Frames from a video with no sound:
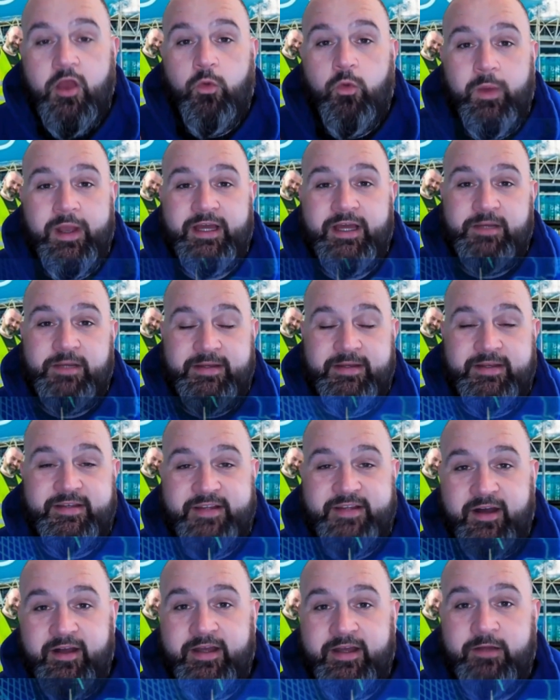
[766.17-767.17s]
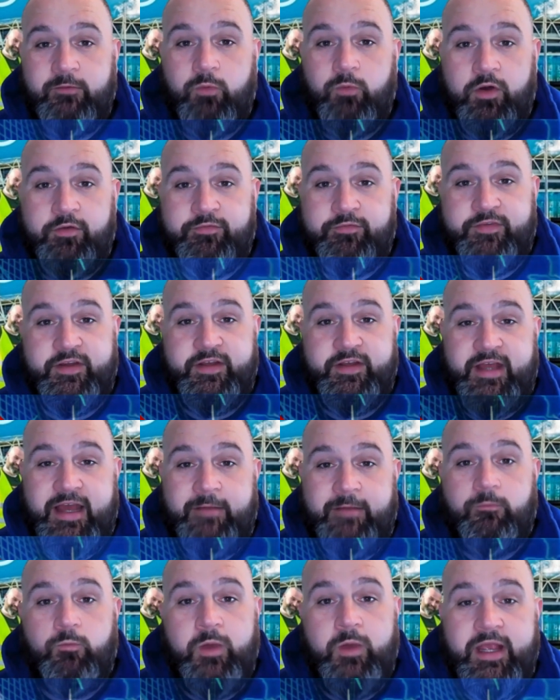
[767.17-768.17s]
We're going to be starting at Watford
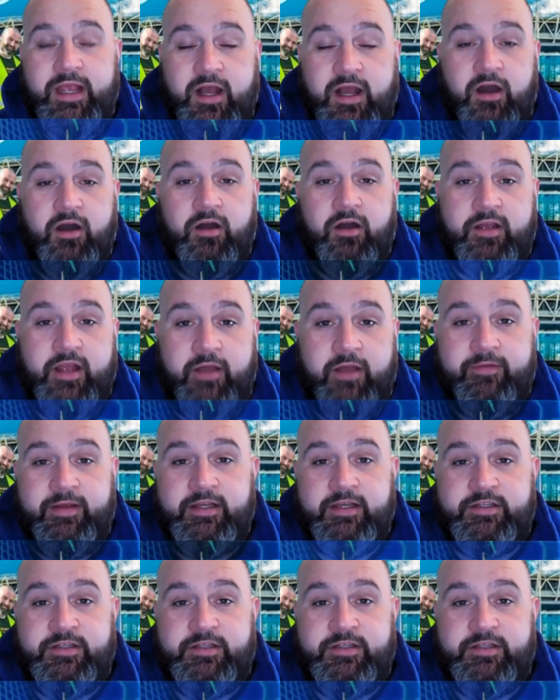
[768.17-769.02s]
and we are going